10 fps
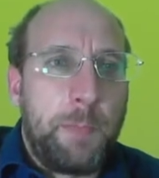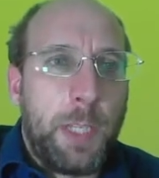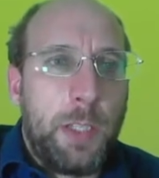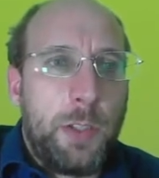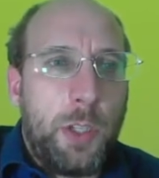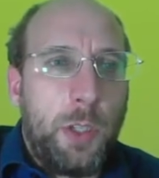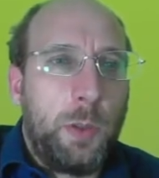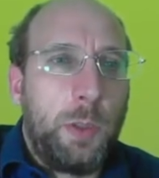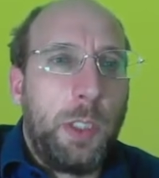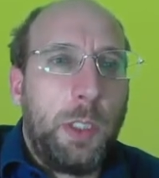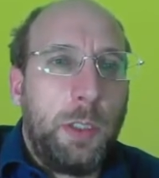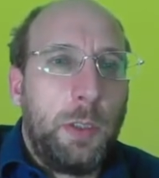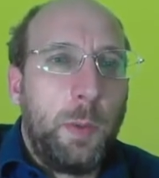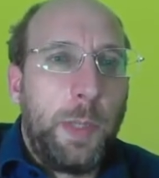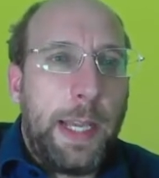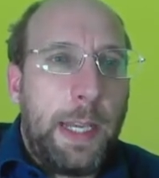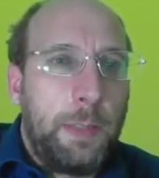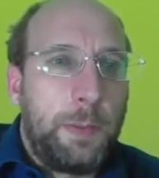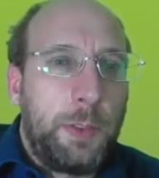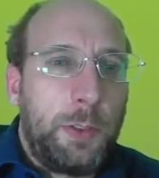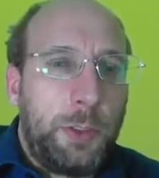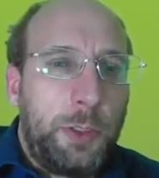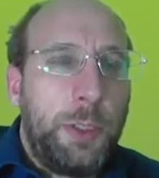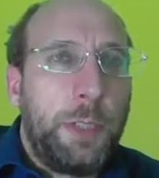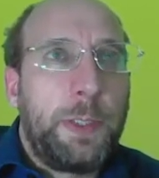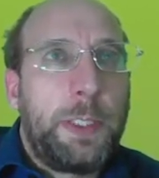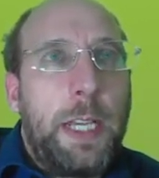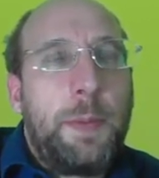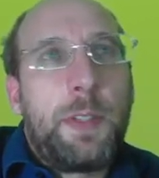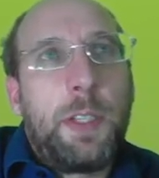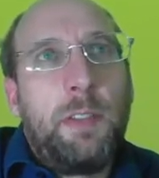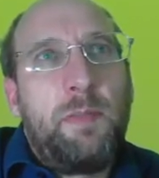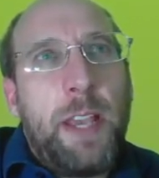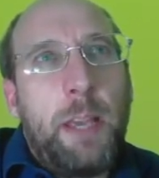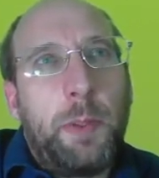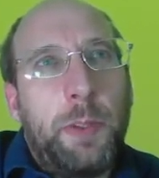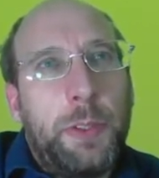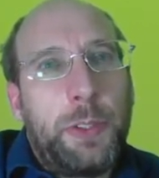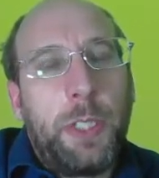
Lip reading: So we have two different types of mammals